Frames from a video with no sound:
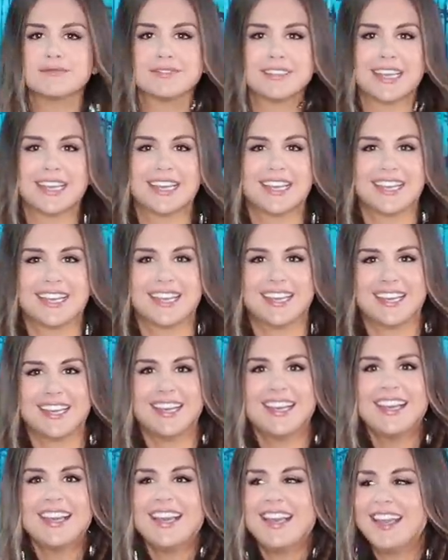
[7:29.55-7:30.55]

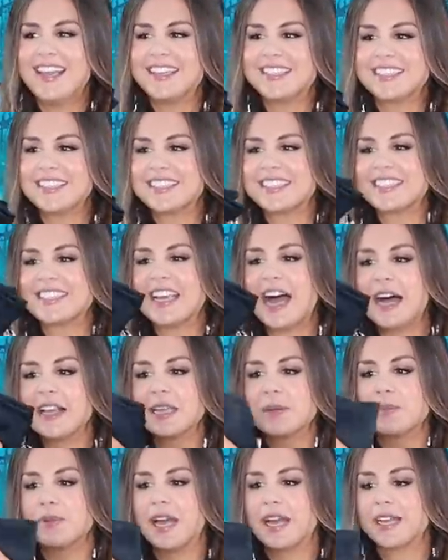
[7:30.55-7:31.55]
it's a
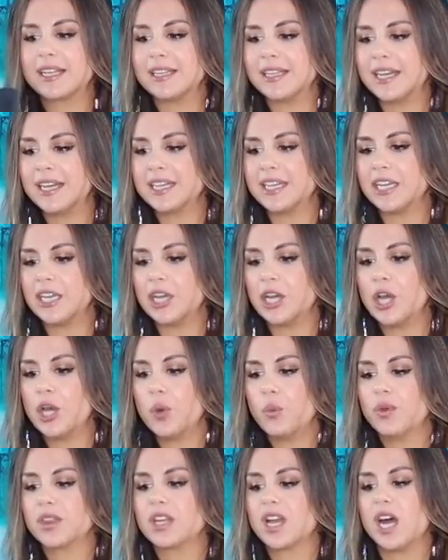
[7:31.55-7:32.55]
solid black legging
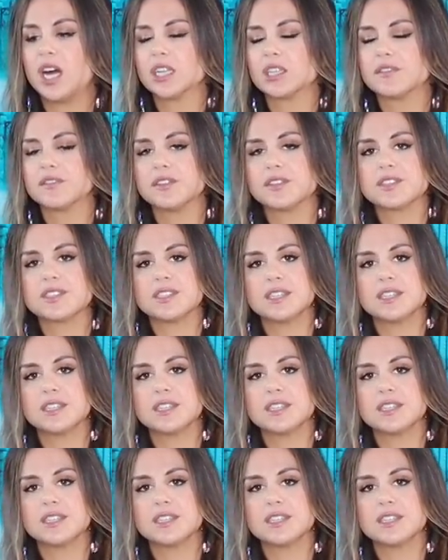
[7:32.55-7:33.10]
with colorful